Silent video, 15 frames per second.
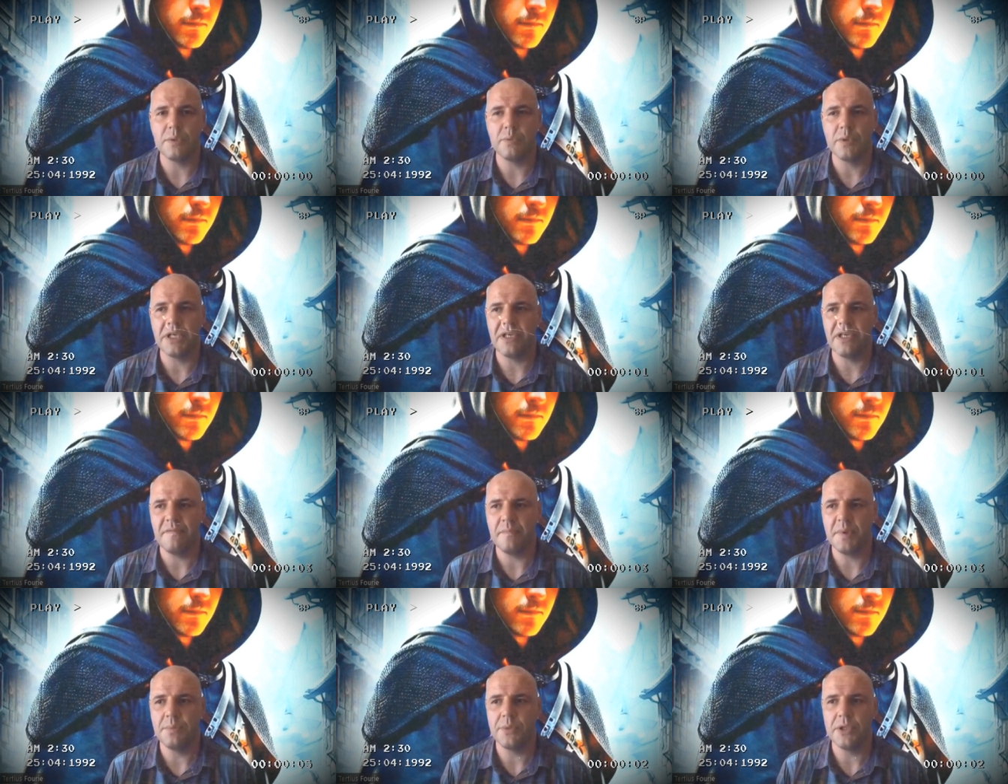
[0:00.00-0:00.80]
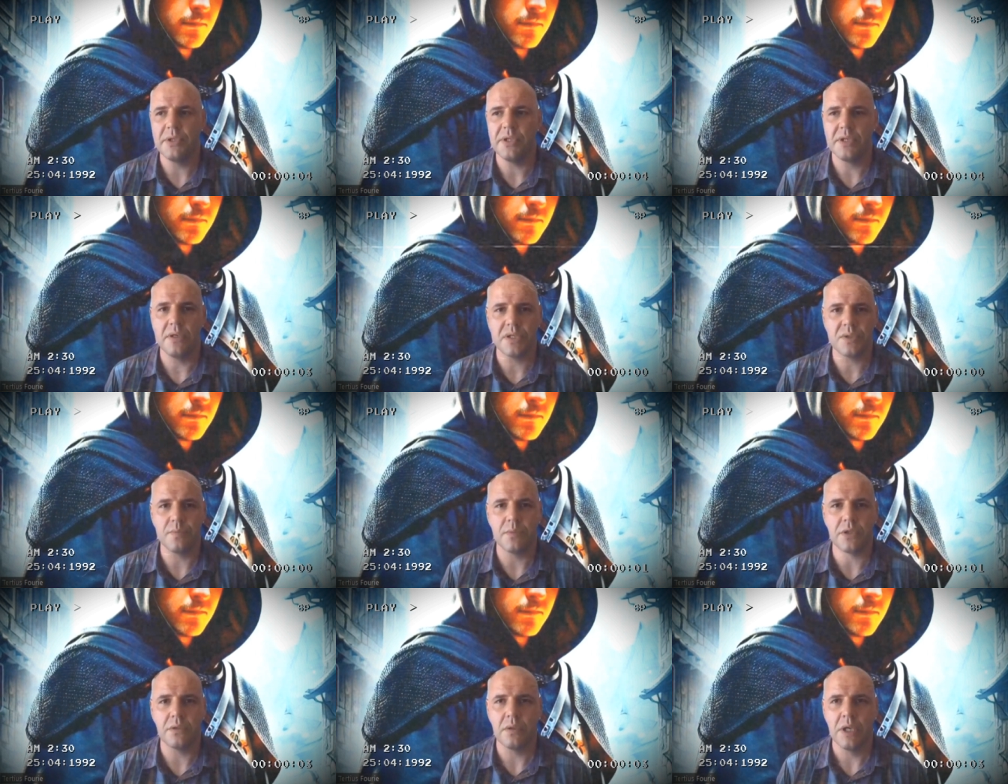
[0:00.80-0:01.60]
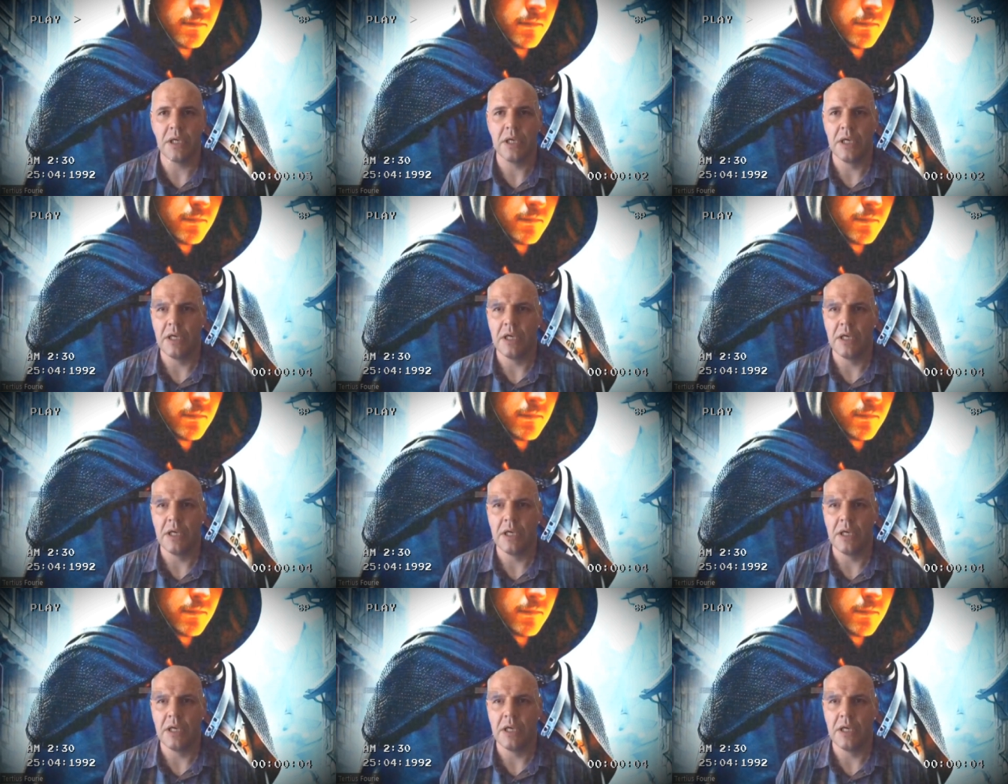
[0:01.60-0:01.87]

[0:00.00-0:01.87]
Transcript: when we give people the gospel,